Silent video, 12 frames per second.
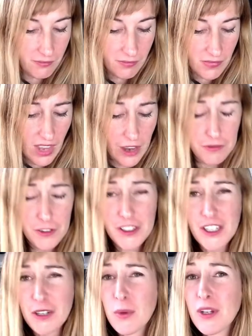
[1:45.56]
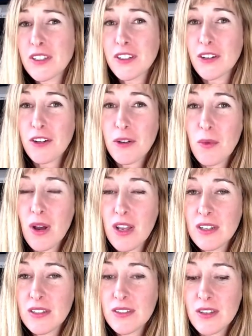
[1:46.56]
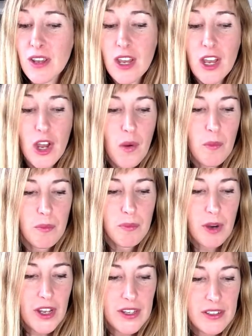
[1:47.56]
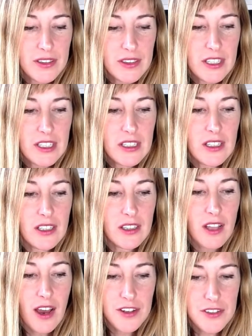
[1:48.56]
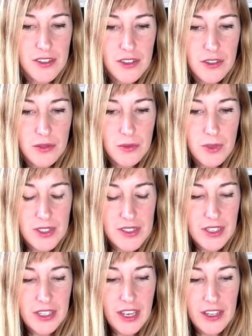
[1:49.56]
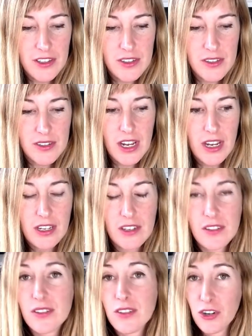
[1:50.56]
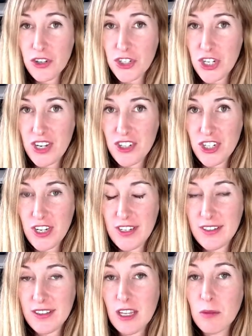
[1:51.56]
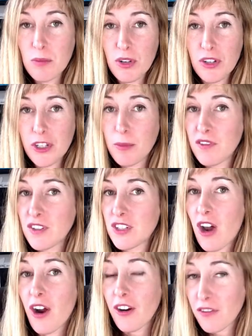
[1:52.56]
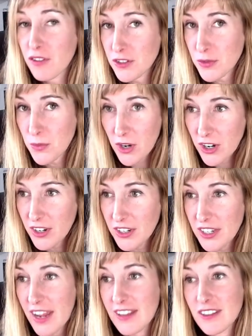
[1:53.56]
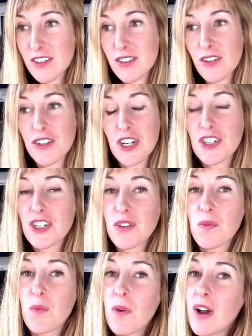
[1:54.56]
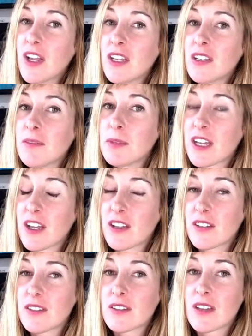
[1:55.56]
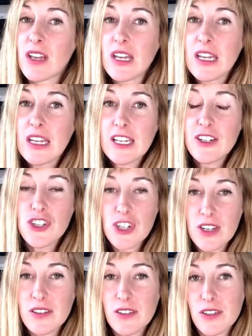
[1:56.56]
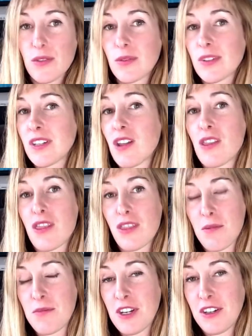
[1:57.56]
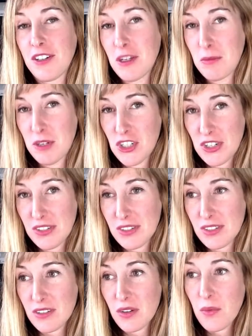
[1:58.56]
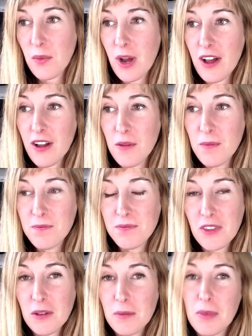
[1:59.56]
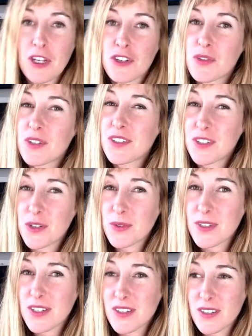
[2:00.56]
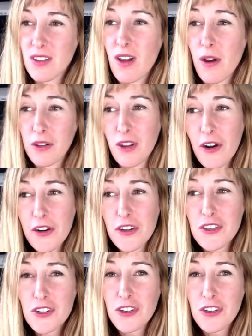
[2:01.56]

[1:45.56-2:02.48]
I forget what year it was, but the lawsuit was against a search engine that pulled up a photographer's work. And the search engine won because it just used thumbnail images. Well, Pinterest uses a lot larger